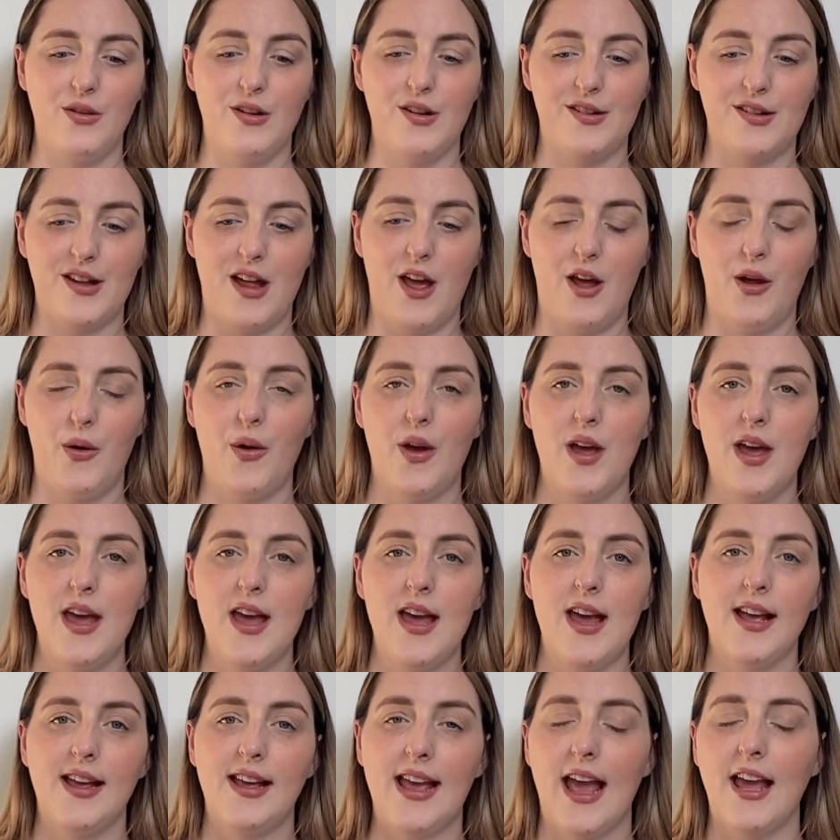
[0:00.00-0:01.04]
So
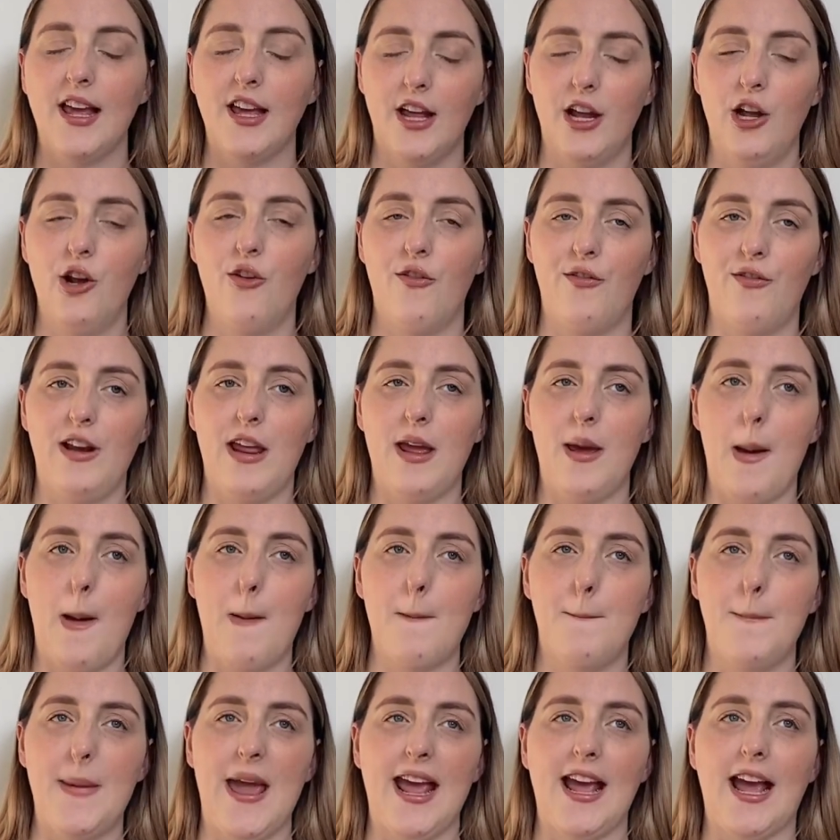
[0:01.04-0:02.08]
get your lovely
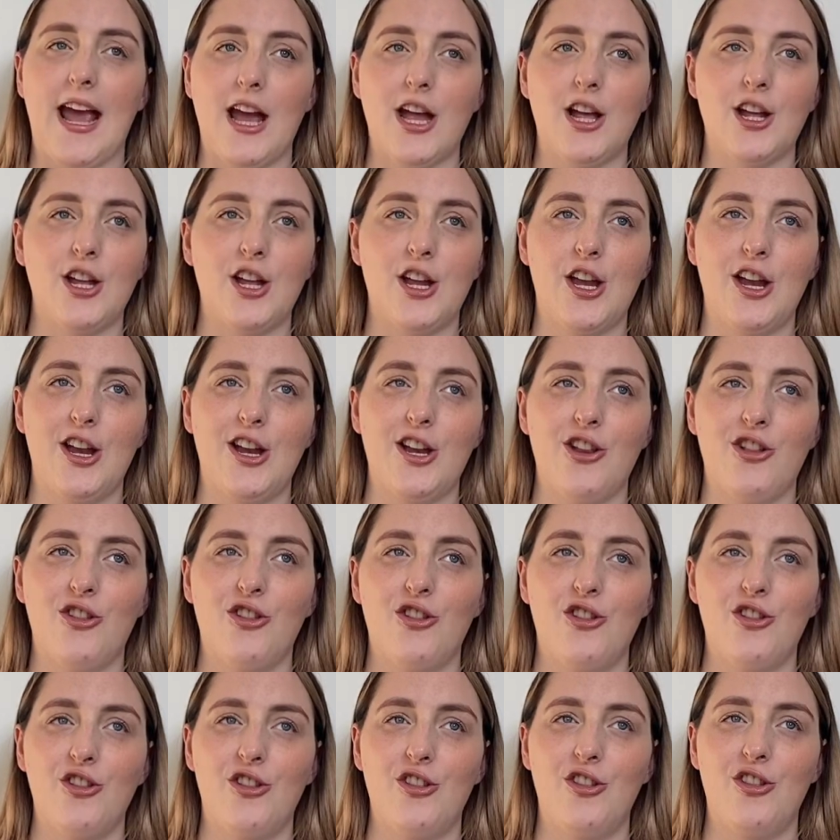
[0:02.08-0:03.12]
big
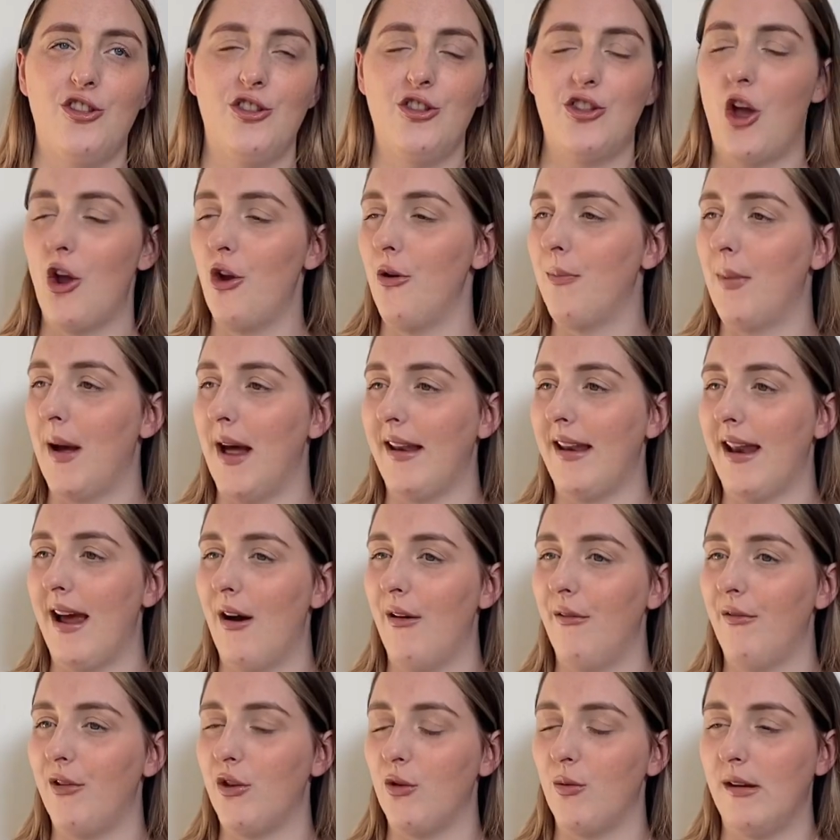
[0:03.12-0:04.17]
notepad
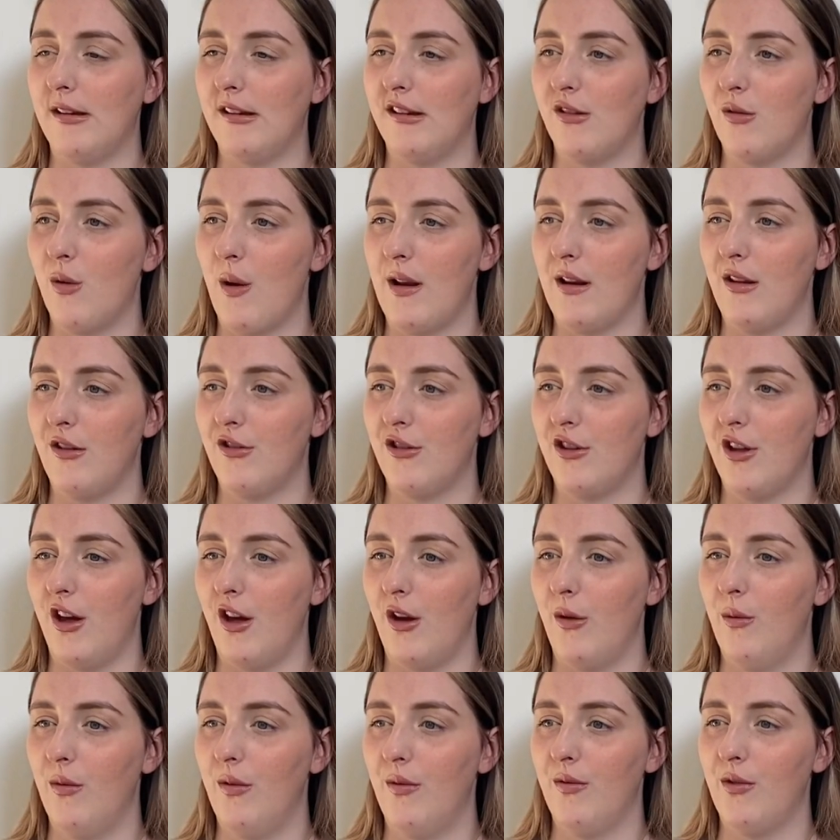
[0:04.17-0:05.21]
out for
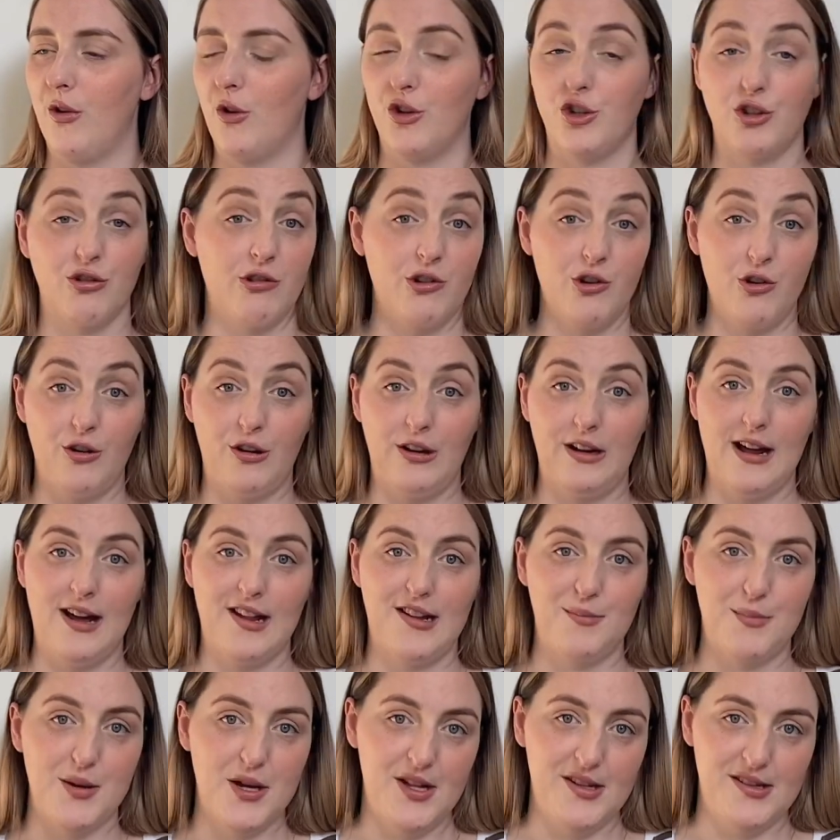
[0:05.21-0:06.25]
2022, because you're an
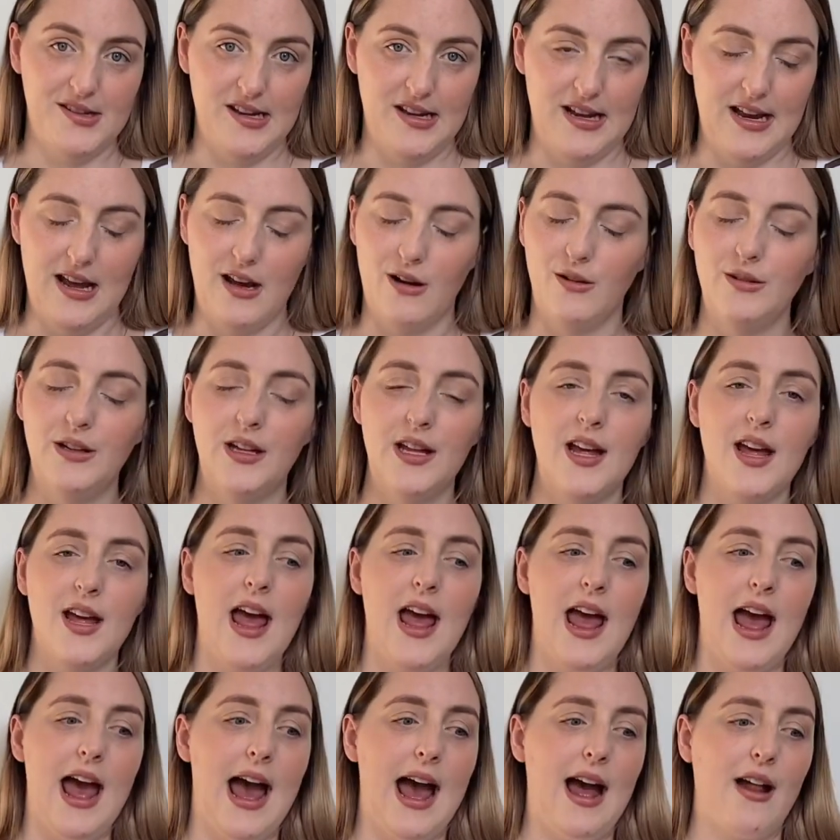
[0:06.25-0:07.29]
organised person now,
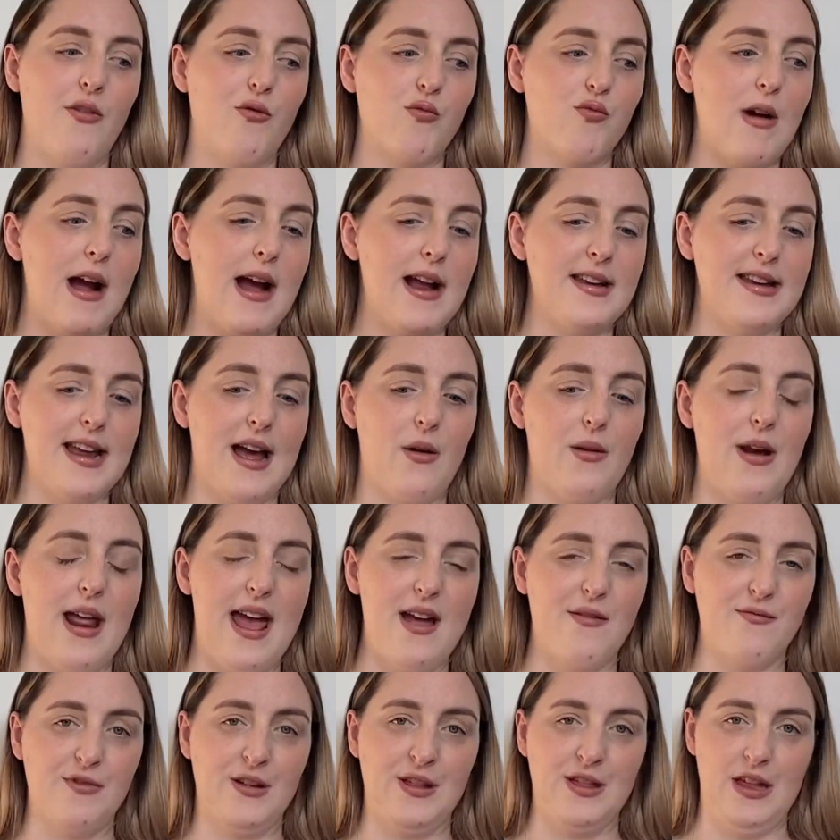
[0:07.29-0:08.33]
and write down
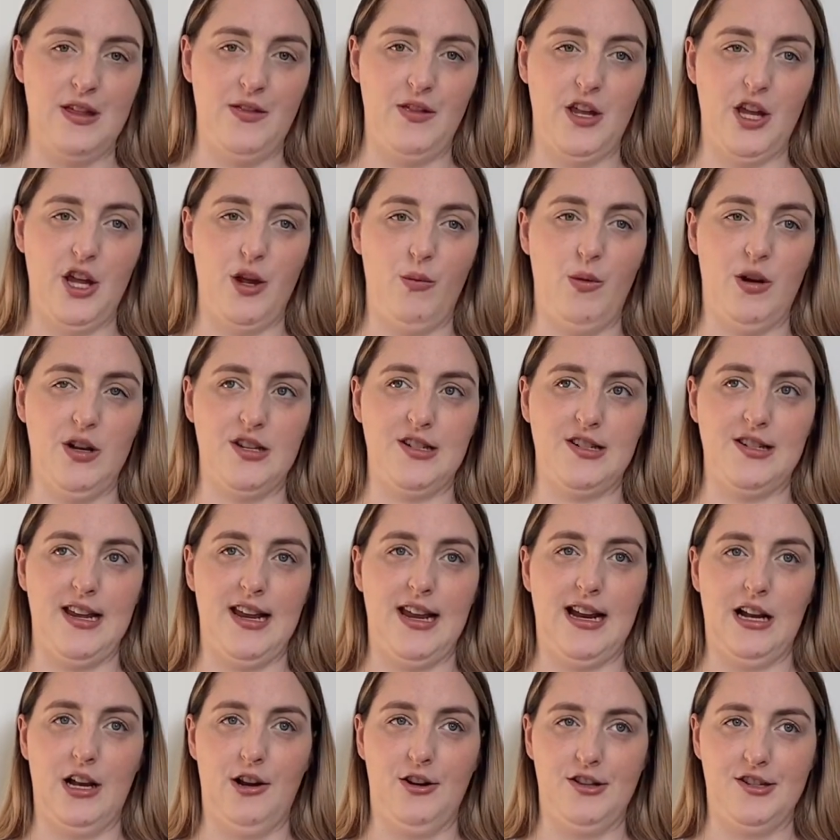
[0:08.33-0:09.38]
everything that you want to
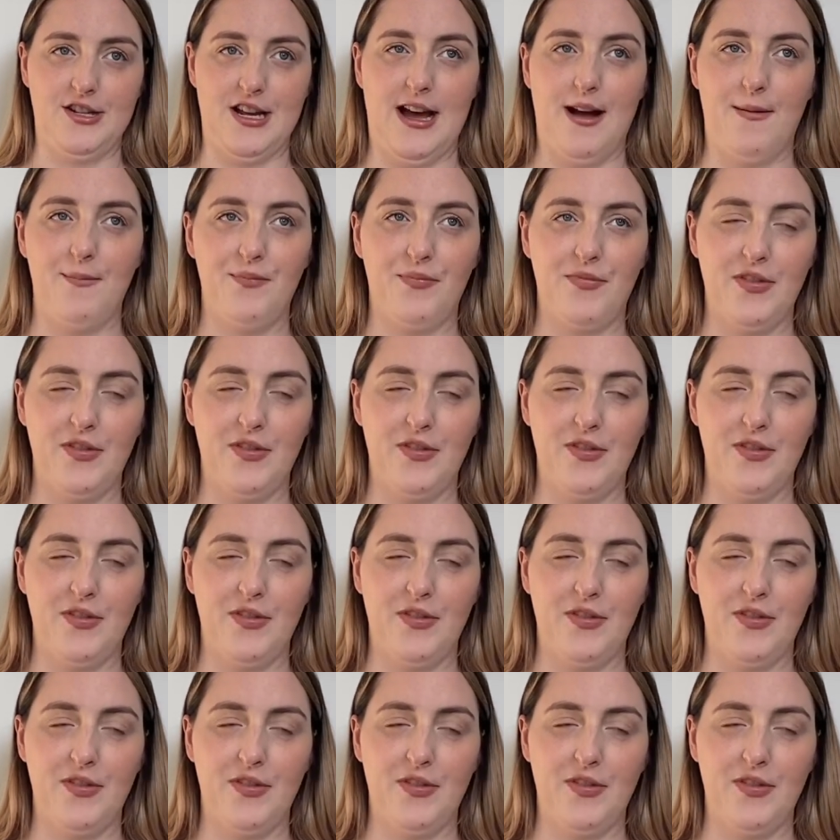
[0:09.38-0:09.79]
declutter.